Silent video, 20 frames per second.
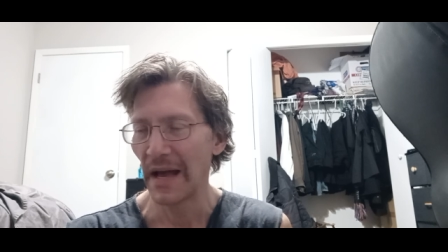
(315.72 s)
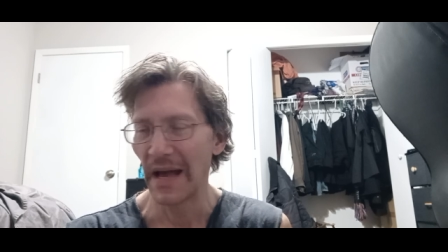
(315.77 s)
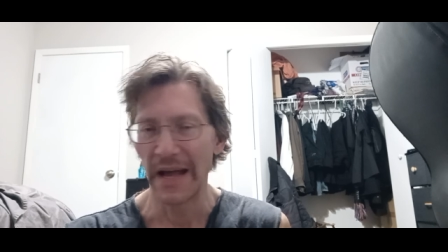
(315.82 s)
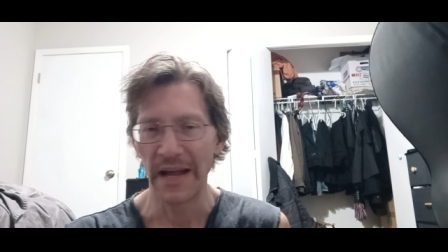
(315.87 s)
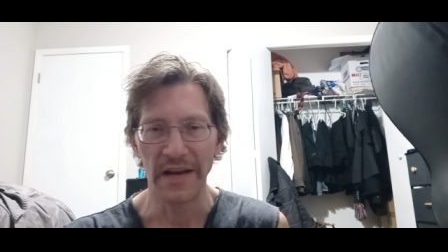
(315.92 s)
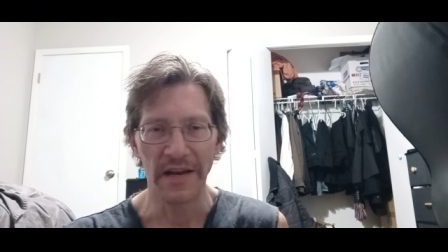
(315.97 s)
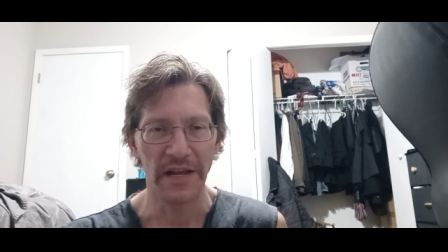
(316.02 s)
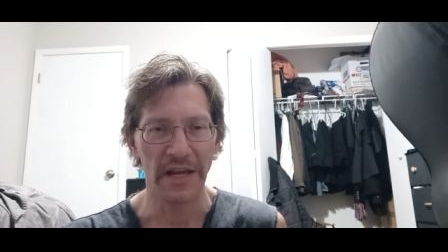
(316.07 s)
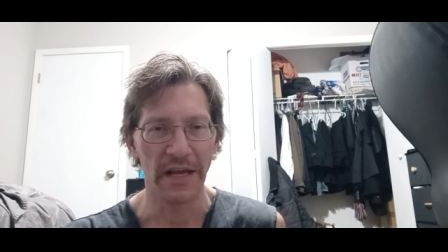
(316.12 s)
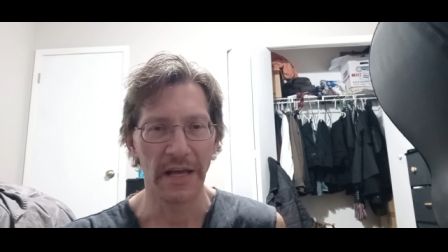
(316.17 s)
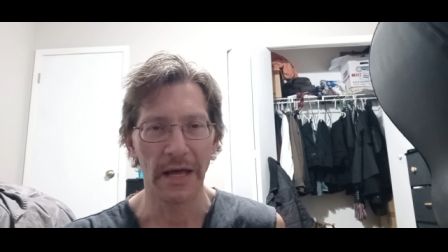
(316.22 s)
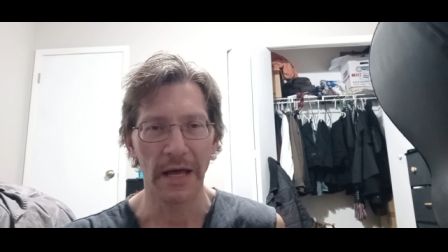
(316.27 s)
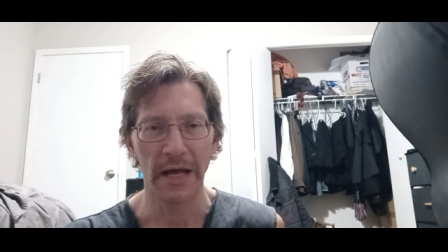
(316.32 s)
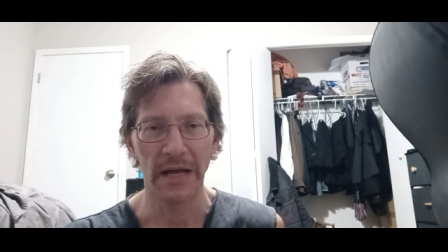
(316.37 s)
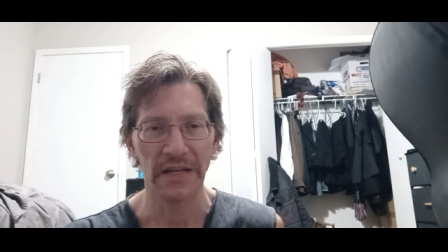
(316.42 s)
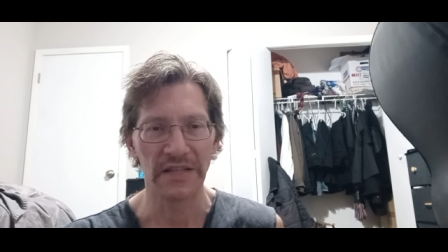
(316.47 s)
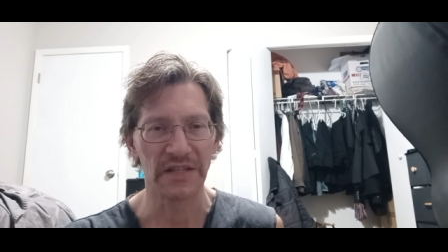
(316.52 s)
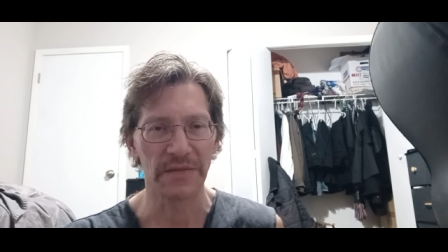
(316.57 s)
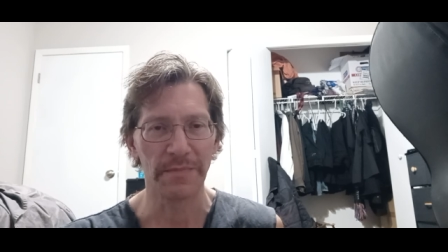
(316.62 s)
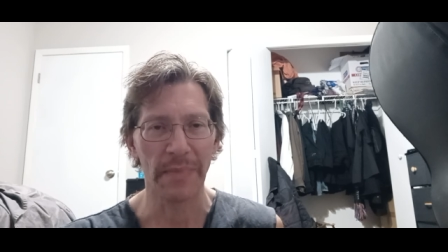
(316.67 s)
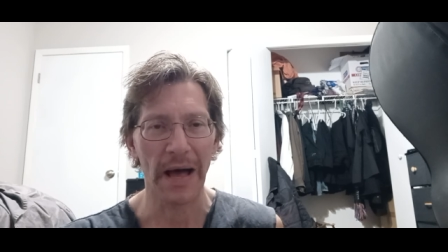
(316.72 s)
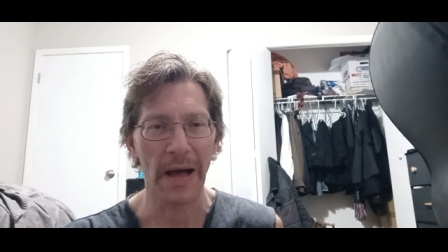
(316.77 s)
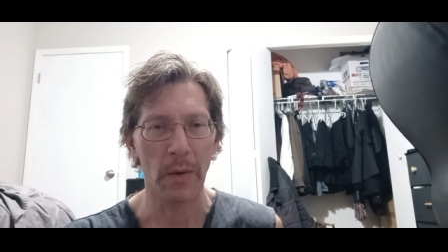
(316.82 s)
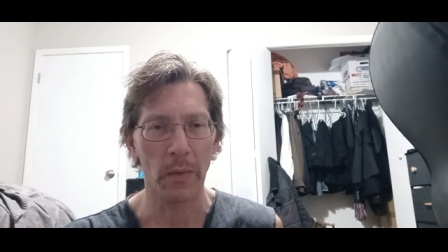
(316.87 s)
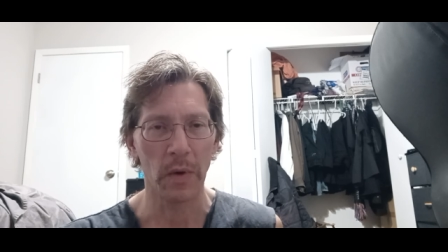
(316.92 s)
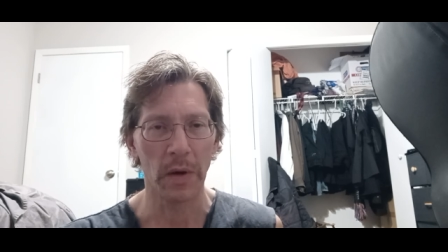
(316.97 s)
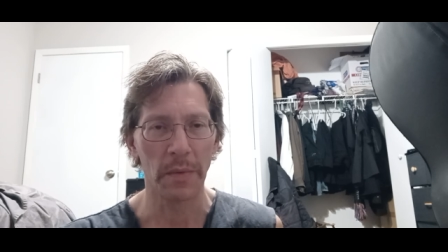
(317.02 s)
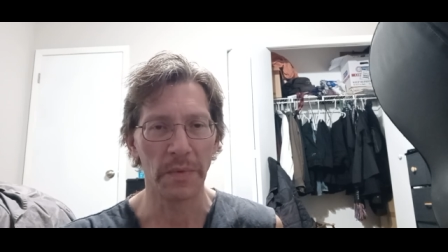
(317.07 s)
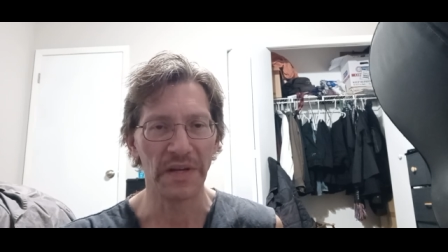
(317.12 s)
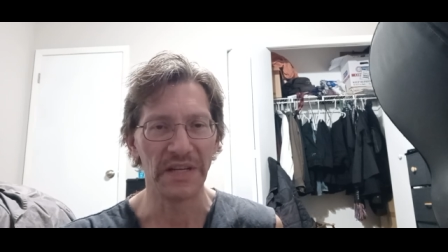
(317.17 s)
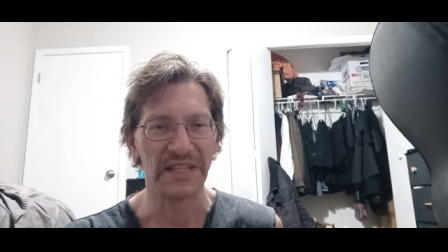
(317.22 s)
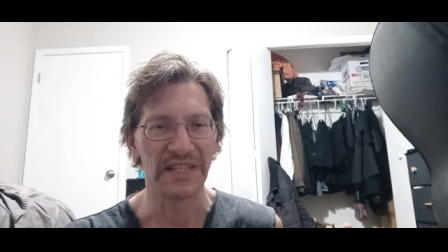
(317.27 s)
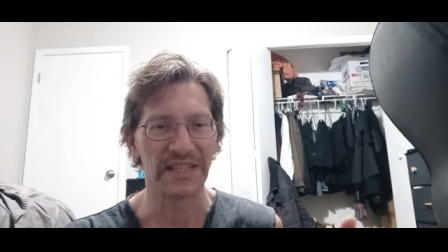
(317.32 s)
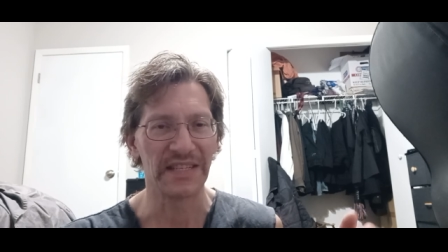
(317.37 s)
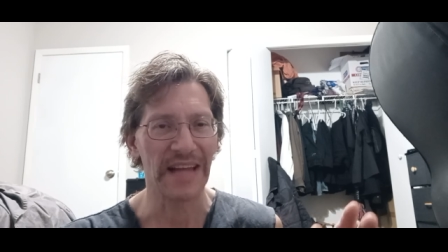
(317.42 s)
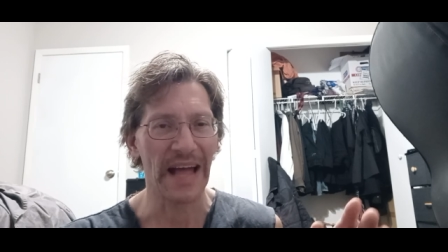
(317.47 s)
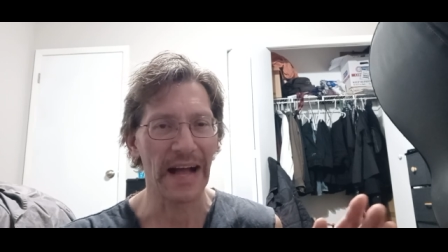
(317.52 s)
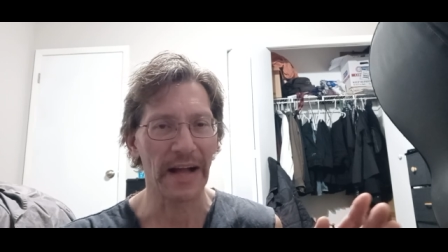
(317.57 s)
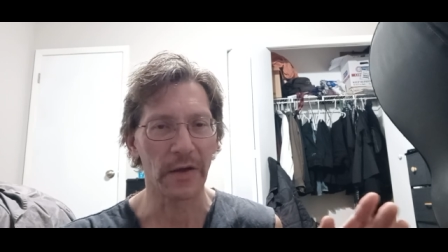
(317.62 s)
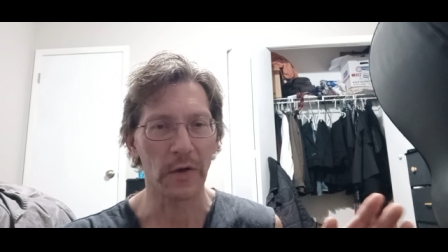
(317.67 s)
and the uh, spot where we
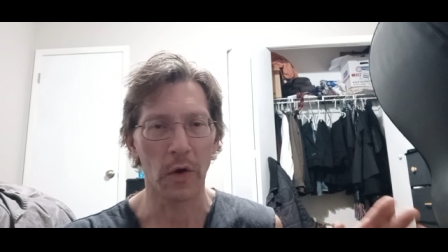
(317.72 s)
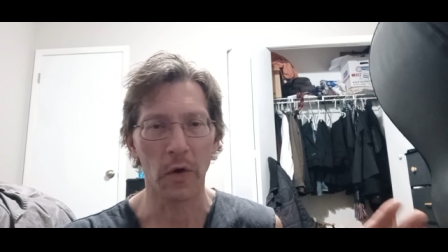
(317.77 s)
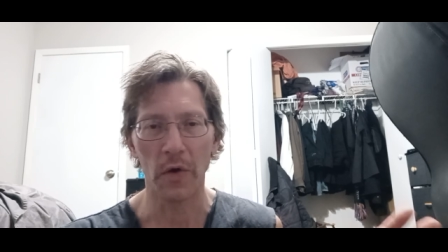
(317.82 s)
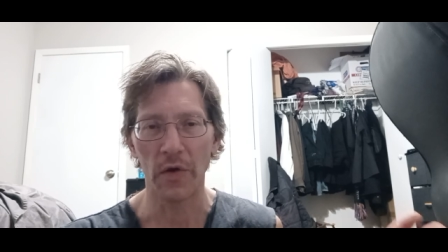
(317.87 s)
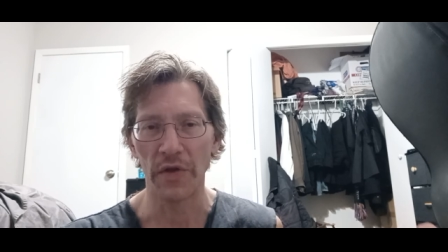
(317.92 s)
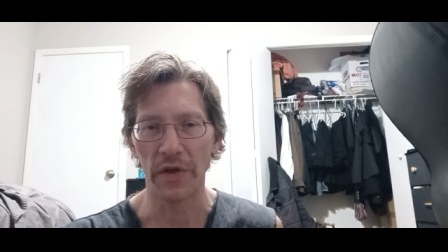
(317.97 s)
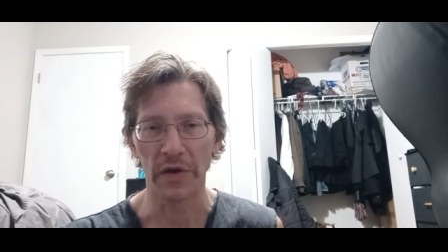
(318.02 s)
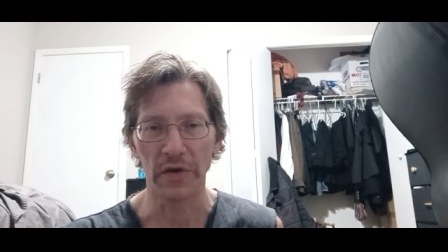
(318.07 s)
stack all